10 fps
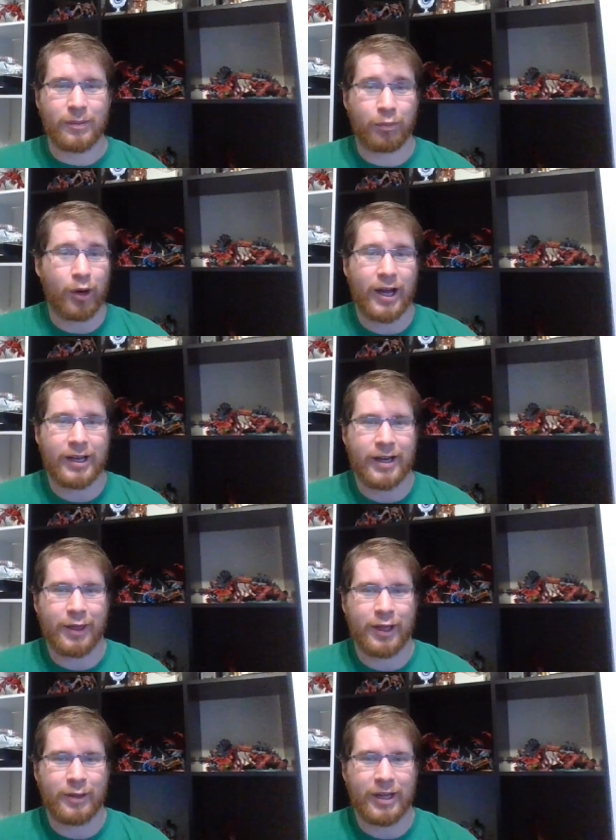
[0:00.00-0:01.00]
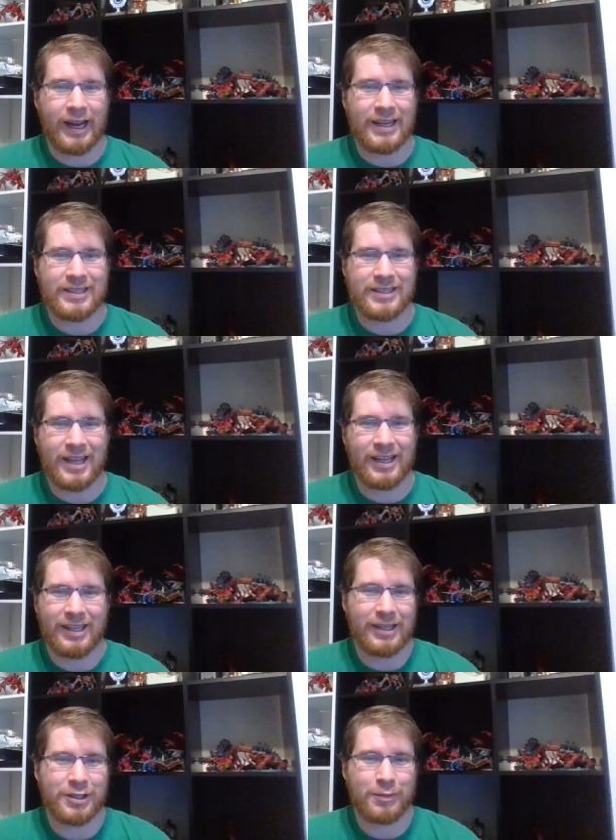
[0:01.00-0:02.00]
brought nothing but anti tank
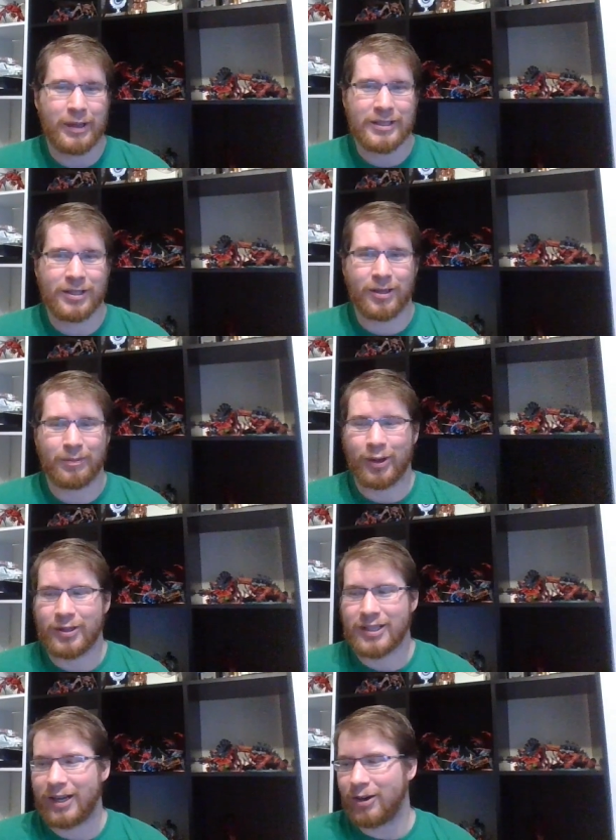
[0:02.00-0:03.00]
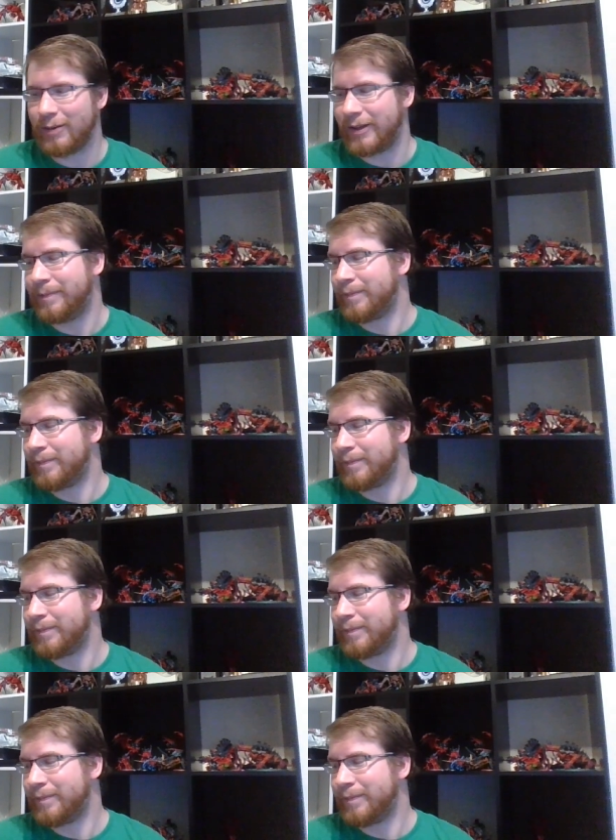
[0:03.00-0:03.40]
and just picks you up your entire army.